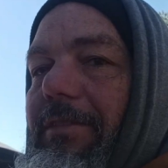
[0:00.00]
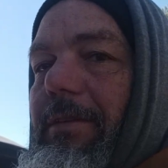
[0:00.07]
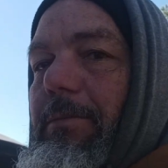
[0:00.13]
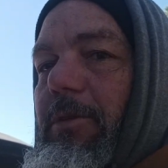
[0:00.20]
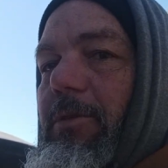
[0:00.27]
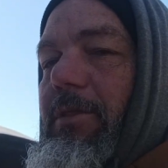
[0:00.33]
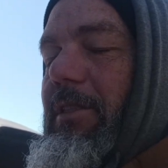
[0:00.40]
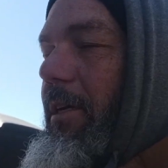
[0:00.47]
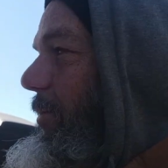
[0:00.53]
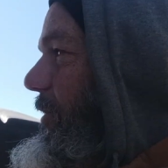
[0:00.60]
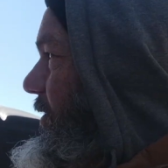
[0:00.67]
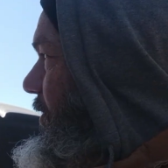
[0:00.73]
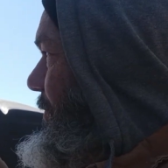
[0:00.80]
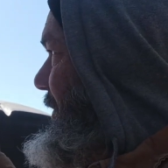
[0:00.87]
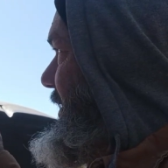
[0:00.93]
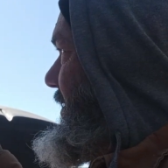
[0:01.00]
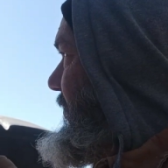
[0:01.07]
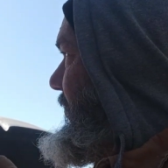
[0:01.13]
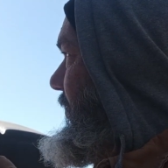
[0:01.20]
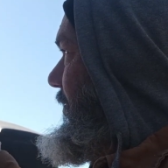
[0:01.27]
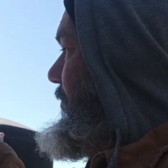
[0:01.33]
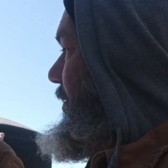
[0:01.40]
I'm doing something a little bit
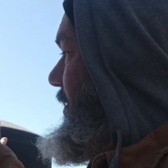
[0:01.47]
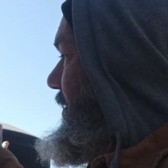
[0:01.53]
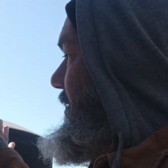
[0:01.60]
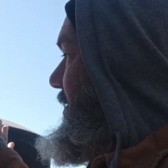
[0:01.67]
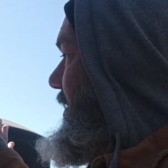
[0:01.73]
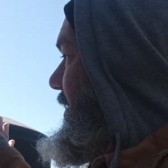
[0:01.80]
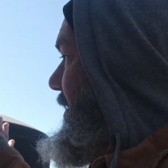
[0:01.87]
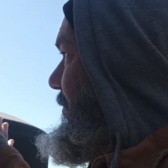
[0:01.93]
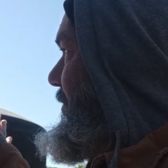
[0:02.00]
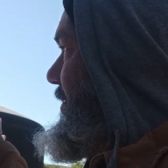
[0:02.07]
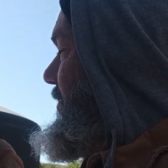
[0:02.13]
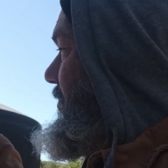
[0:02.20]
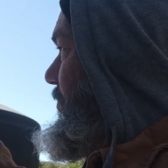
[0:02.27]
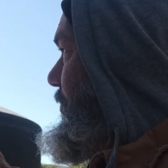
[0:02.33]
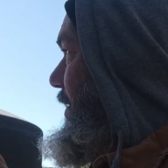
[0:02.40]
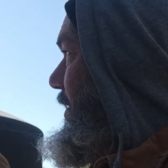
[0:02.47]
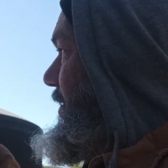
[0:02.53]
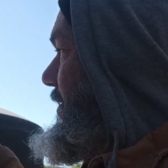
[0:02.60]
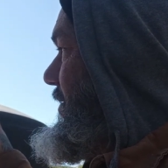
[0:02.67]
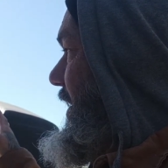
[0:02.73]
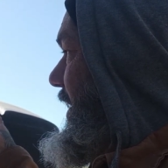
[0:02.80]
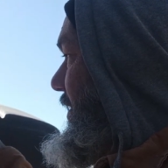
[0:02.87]
different with this setup because of the way
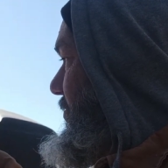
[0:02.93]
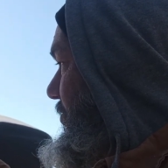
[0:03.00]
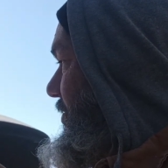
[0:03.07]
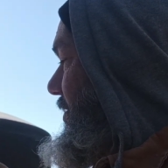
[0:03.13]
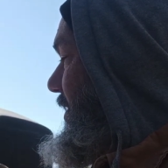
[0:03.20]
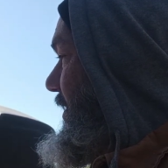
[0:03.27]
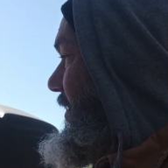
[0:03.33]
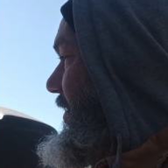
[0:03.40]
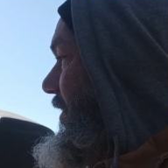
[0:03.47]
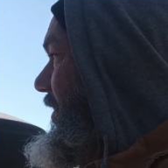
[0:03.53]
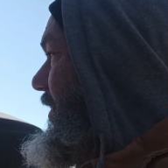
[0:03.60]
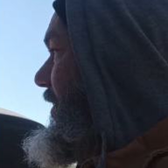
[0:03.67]
these tanks are sitting.